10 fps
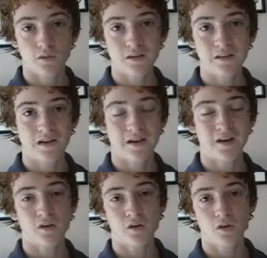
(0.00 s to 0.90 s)

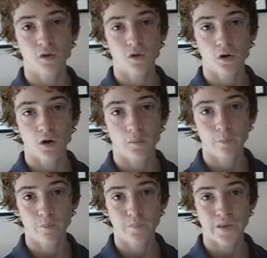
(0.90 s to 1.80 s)
Yeah,
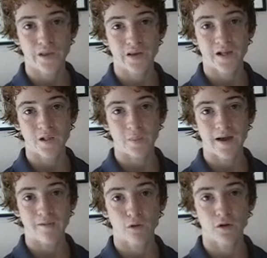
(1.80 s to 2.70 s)
Kelly
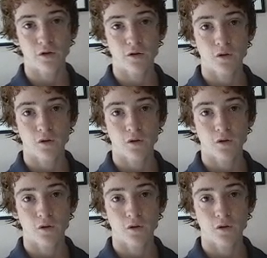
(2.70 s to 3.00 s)
Pavlik